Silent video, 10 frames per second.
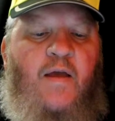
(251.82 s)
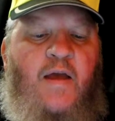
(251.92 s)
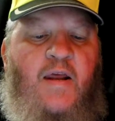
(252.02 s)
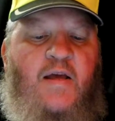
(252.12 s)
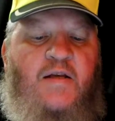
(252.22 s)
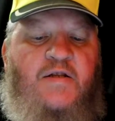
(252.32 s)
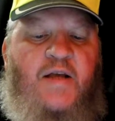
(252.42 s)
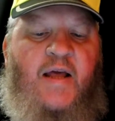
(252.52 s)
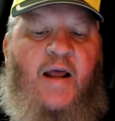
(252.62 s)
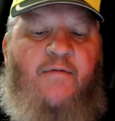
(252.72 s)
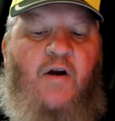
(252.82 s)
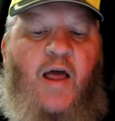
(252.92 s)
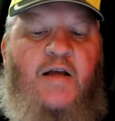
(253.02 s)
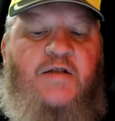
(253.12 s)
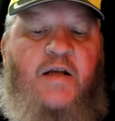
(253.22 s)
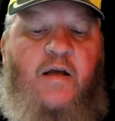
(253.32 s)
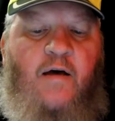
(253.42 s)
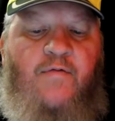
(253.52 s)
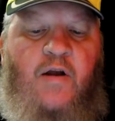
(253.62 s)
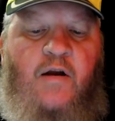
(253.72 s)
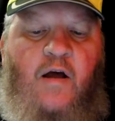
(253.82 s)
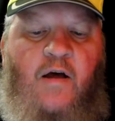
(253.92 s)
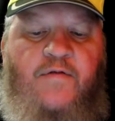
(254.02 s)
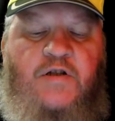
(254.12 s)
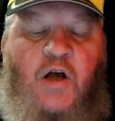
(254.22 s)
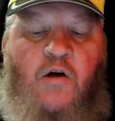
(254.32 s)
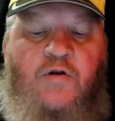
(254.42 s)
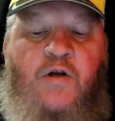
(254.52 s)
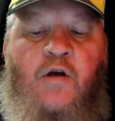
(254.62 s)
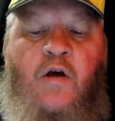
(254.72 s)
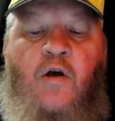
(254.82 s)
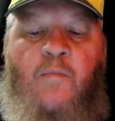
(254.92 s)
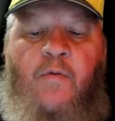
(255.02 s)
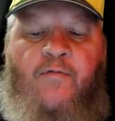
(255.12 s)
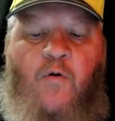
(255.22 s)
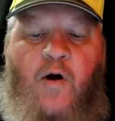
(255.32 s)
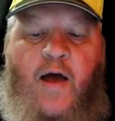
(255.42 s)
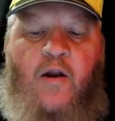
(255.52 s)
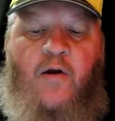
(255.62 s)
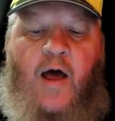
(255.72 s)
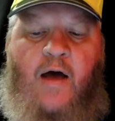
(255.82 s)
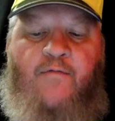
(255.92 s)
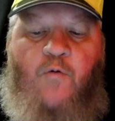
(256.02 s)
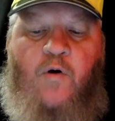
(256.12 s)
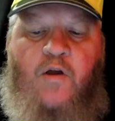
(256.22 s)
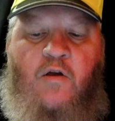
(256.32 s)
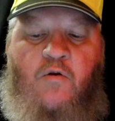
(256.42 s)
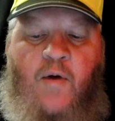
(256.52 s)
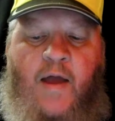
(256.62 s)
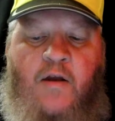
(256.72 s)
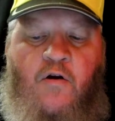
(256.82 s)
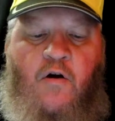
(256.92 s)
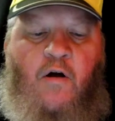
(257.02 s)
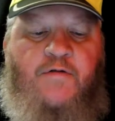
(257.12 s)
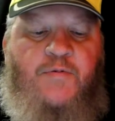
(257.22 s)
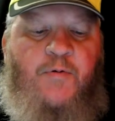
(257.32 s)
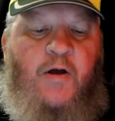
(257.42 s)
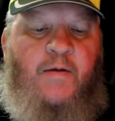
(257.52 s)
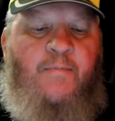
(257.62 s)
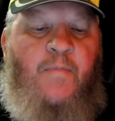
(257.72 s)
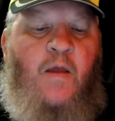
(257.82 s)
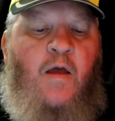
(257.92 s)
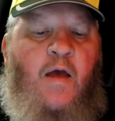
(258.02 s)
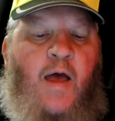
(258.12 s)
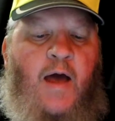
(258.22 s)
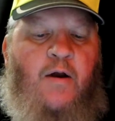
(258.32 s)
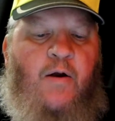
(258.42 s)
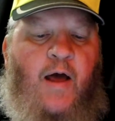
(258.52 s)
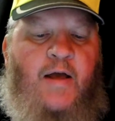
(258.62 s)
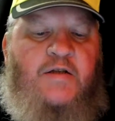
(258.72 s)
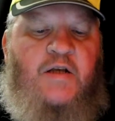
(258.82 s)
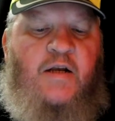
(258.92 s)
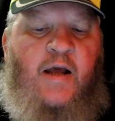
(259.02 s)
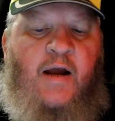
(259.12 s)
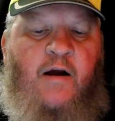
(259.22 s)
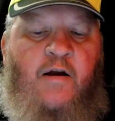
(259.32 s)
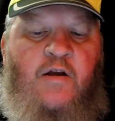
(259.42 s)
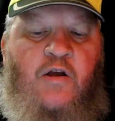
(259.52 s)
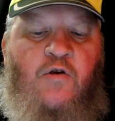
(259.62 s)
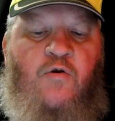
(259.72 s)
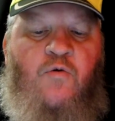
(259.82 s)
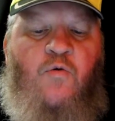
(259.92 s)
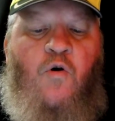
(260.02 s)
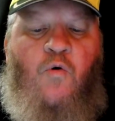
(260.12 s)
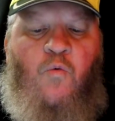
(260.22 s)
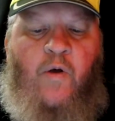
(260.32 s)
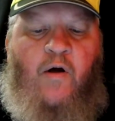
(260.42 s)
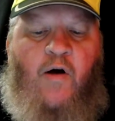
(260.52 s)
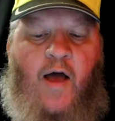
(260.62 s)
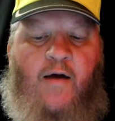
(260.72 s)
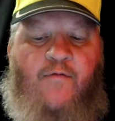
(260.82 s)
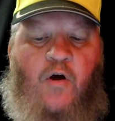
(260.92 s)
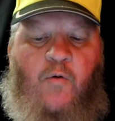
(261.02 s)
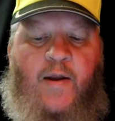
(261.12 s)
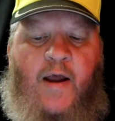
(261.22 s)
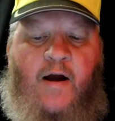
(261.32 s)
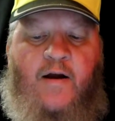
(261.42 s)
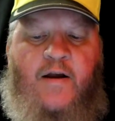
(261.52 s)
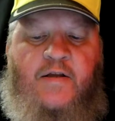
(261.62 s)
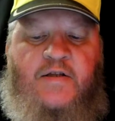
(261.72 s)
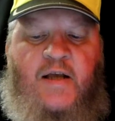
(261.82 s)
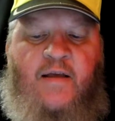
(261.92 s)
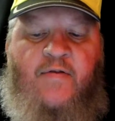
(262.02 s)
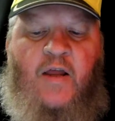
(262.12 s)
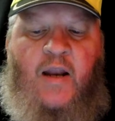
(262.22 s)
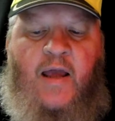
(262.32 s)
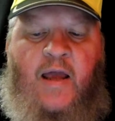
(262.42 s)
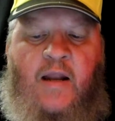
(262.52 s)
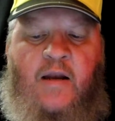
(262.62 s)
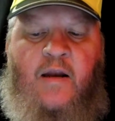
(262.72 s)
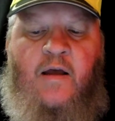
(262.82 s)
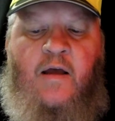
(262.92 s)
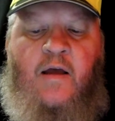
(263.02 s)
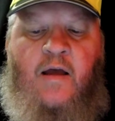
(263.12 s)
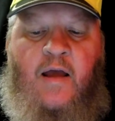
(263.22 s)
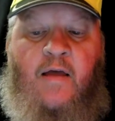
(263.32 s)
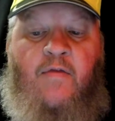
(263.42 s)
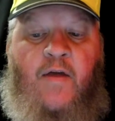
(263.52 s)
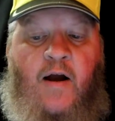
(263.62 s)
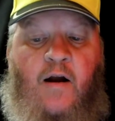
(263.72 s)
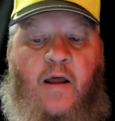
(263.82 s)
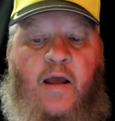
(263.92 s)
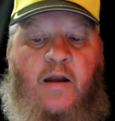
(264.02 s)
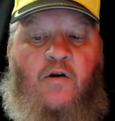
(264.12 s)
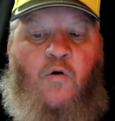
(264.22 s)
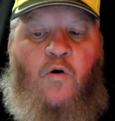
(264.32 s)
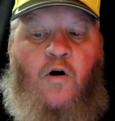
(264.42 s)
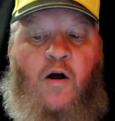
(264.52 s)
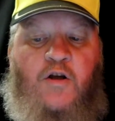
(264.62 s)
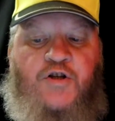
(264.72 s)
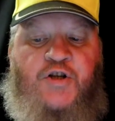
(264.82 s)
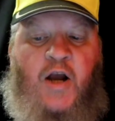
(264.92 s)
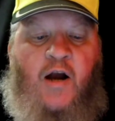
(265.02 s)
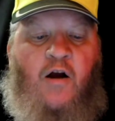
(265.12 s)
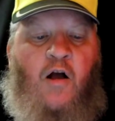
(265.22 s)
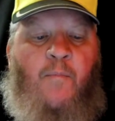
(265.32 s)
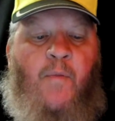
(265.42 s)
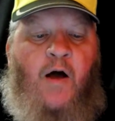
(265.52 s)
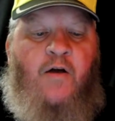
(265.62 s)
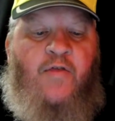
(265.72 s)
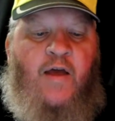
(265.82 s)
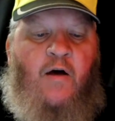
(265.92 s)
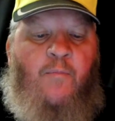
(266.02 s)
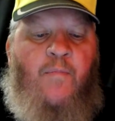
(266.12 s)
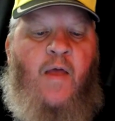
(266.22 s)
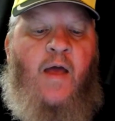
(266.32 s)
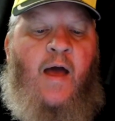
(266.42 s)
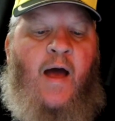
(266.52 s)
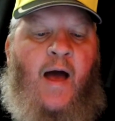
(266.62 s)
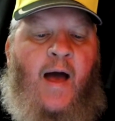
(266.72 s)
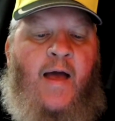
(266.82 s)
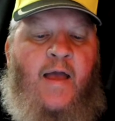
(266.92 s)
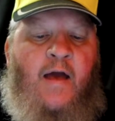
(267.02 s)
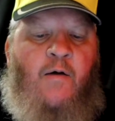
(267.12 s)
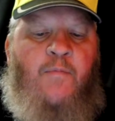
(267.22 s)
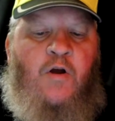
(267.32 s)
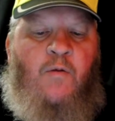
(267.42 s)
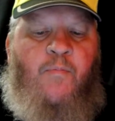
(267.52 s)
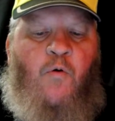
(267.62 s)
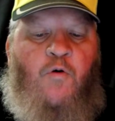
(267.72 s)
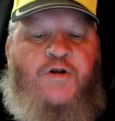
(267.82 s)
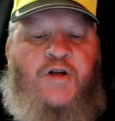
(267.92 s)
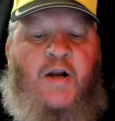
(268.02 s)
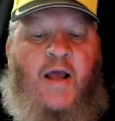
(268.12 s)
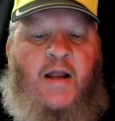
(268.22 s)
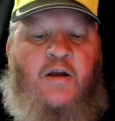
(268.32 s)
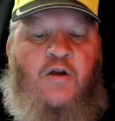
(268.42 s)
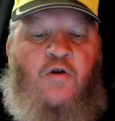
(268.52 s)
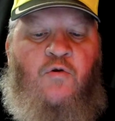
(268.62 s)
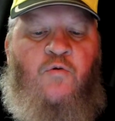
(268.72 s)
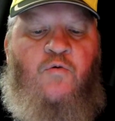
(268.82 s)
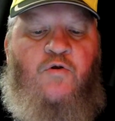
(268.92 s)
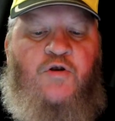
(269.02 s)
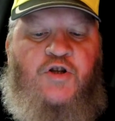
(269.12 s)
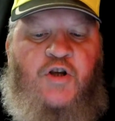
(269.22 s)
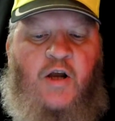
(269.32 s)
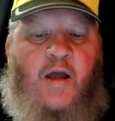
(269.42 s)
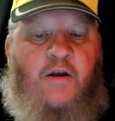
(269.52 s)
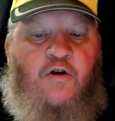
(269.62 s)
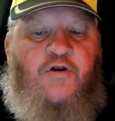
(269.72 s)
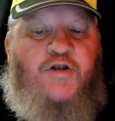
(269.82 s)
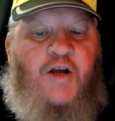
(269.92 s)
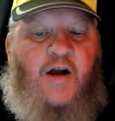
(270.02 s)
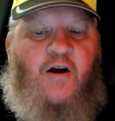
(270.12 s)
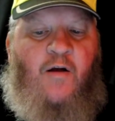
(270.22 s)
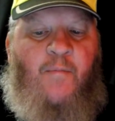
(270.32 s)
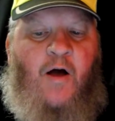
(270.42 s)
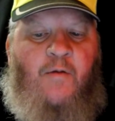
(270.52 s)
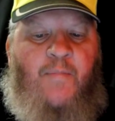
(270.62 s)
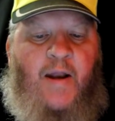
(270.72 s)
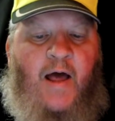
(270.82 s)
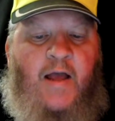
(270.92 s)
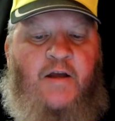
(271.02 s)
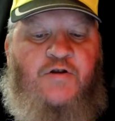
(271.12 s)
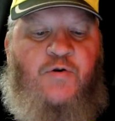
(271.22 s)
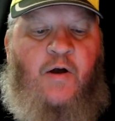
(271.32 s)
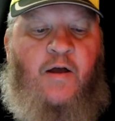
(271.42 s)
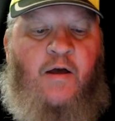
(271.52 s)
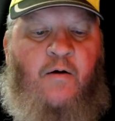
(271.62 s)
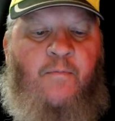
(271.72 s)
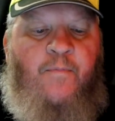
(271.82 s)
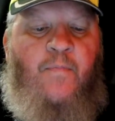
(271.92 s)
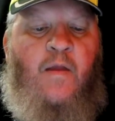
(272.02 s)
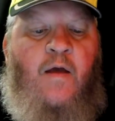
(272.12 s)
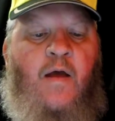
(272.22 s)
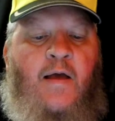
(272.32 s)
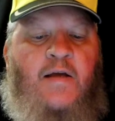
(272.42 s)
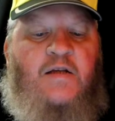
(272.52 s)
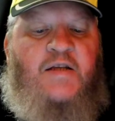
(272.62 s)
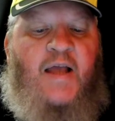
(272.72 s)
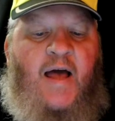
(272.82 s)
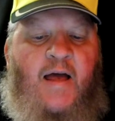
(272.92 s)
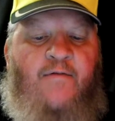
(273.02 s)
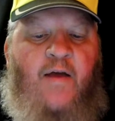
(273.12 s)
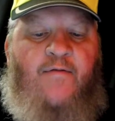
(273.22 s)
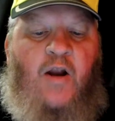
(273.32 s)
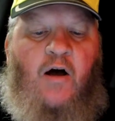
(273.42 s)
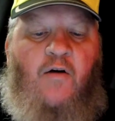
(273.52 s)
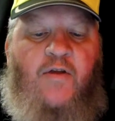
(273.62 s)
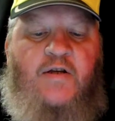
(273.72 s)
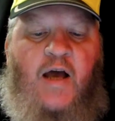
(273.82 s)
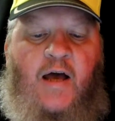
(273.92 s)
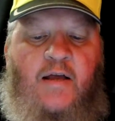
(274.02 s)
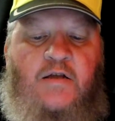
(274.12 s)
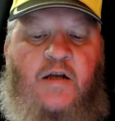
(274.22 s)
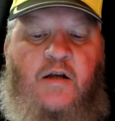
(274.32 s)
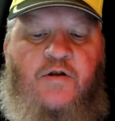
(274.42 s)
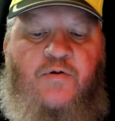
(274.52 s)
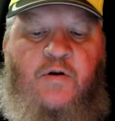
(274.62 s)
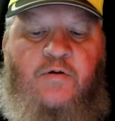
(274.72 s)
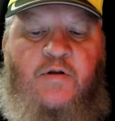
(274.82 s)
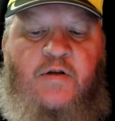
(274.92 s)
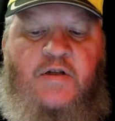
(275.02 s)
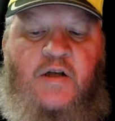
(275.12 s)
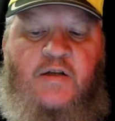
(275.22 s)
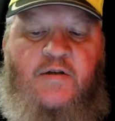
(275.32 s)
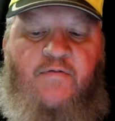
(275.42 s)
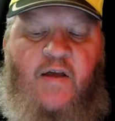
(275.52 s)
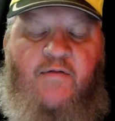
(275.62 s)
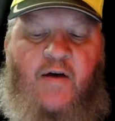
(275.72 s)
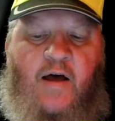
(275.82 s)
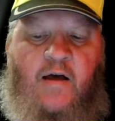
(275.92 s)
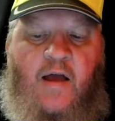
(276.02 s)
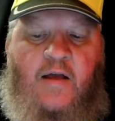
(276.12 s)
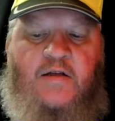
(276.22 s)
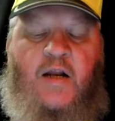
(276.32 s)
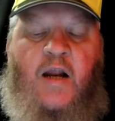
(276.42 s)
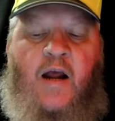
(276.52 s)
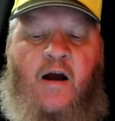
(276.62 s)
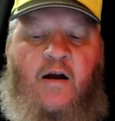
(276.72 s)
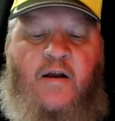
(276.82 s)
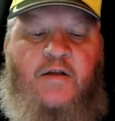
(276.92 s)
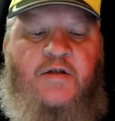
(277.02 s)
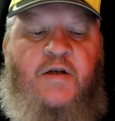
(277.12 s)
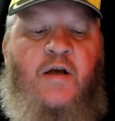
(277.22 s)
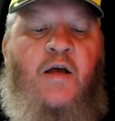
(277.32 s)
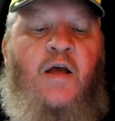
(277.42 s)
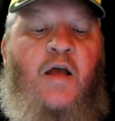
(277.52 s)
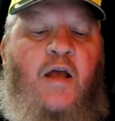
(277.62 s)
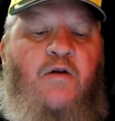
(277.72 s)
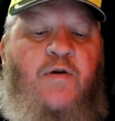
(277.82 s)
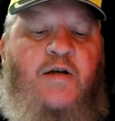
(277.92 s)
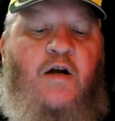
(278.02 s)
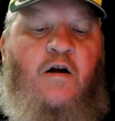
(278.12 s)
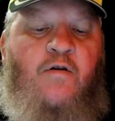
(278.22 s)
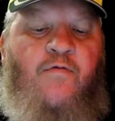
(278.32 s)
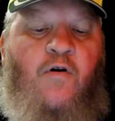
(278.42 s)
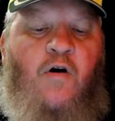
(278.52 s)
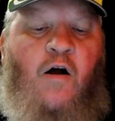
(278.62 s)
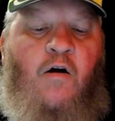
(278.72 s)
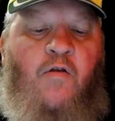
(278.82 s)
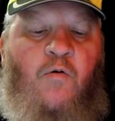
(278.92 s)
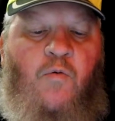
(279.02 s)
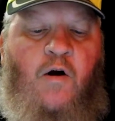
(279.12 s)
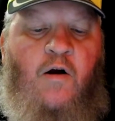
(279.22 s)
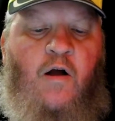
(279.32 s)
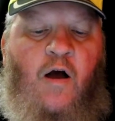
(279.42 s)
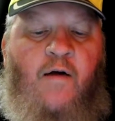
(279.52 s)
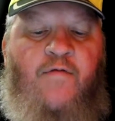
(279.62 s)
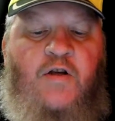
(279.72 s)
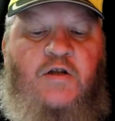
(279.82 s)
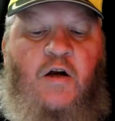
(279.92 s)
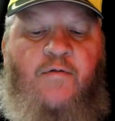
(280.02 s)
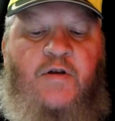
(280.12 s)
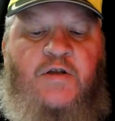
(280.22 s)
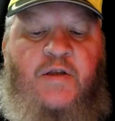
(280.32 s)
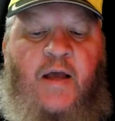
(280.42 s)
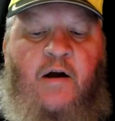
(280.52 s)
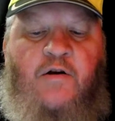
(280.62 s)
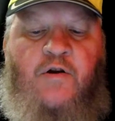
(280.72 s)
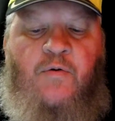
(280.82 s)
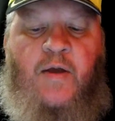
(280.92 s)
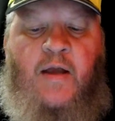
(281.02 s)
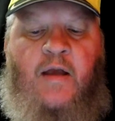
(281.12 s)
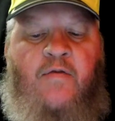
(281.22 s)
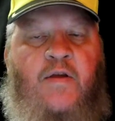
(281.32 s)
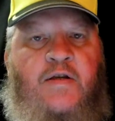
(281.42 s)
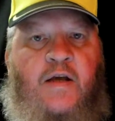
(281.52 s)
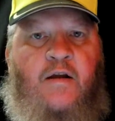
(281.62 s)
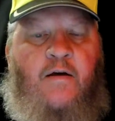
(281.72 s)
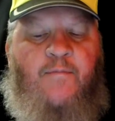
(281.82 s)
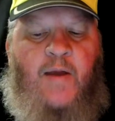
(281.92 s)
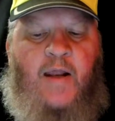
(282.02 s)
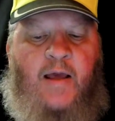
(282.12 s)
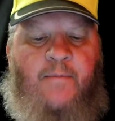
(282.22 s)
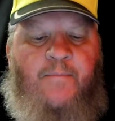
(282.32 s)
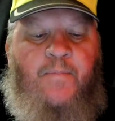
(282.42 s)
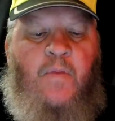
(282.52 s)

It is an everlasting covenant of salt before Adonai for you and your offspring. Adonai said to Aaron, You will have no inheritance in their land, nor share among them. I am your portion, and your share among Bnei Yisrael. See, I have given all the tithes in Israel to the sons of Levi as an inheritance, in return for all the work of the service they are doing in the tent of meeting.